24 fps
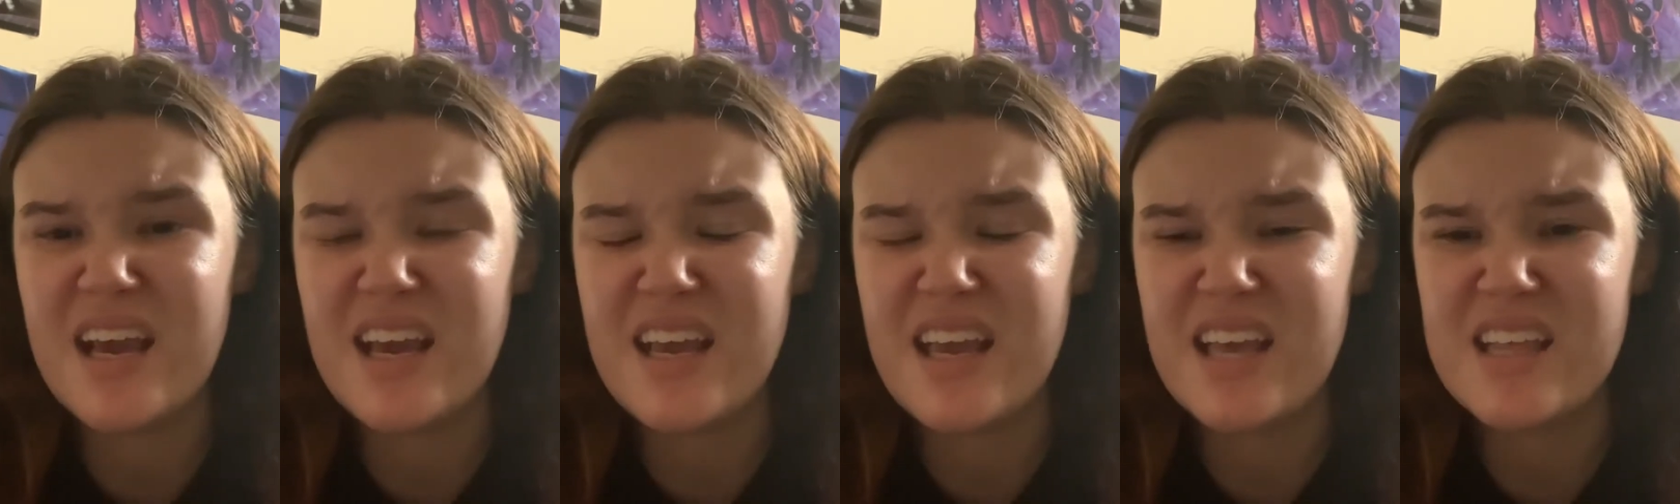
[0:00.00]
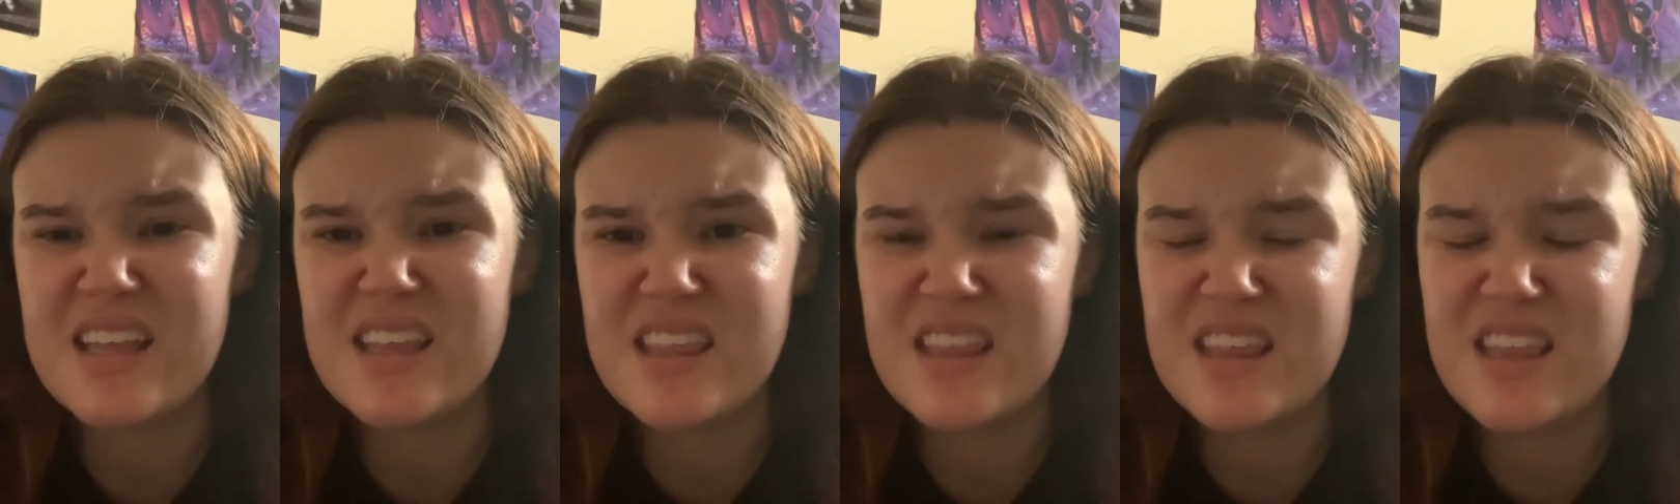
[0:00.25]
I
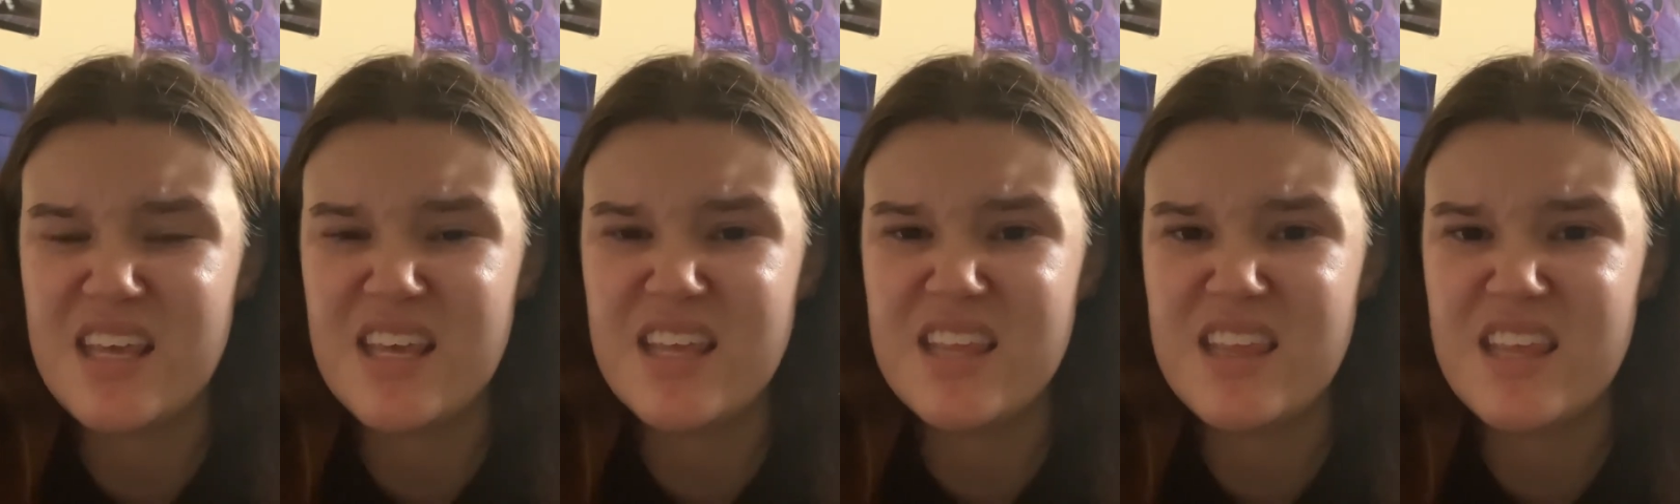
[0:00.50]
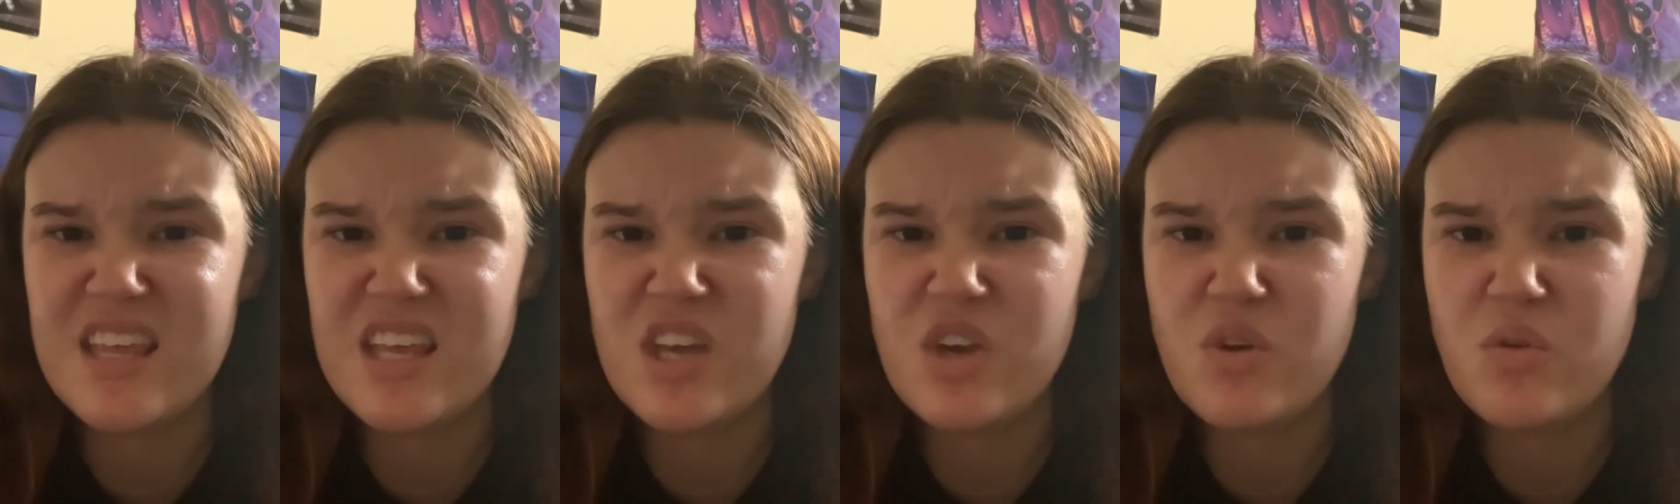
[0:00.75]
guess
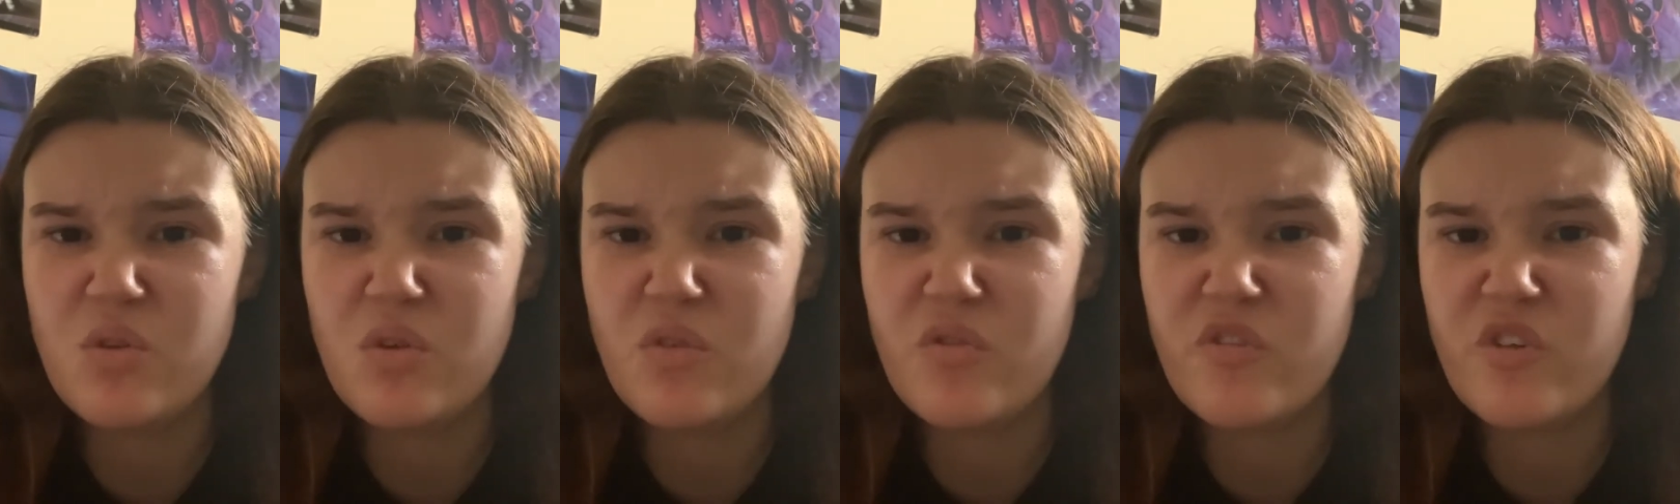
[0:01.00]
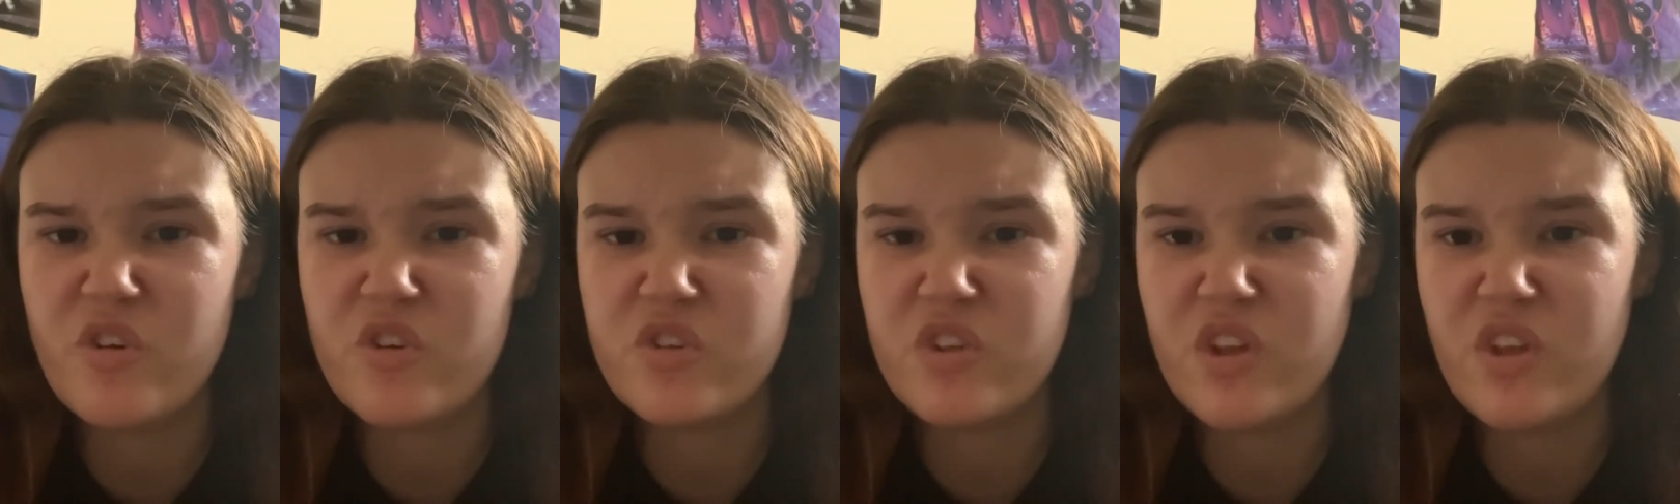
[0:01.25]
DC
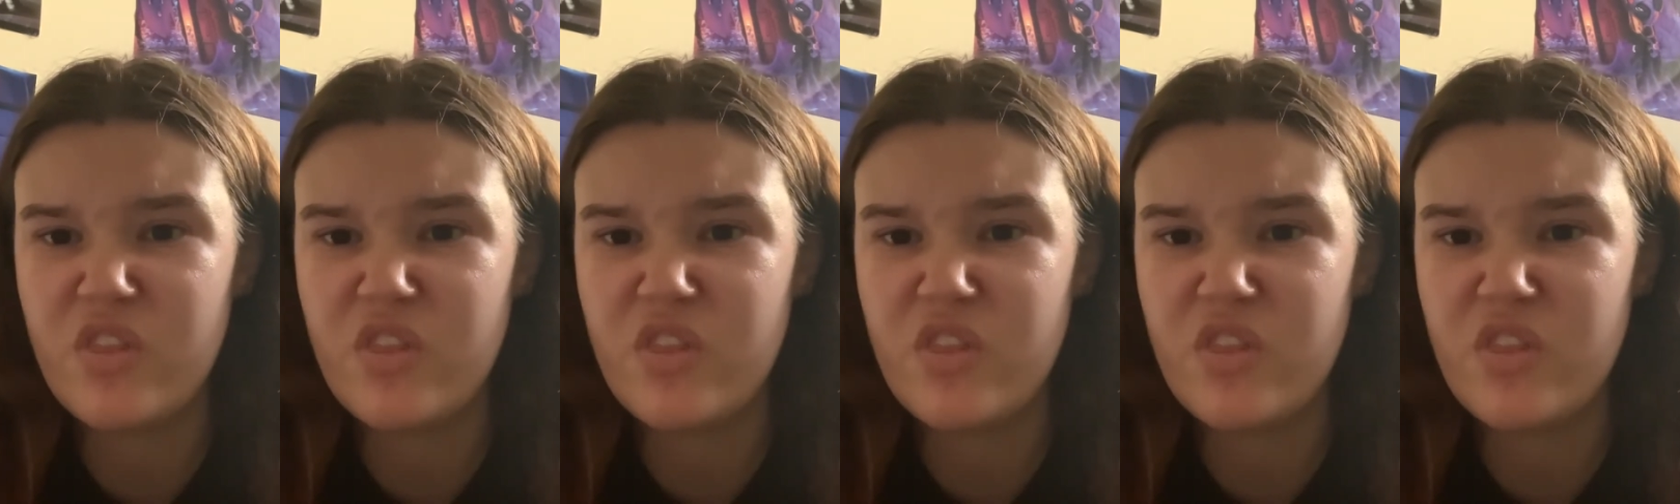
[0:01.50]
Universe,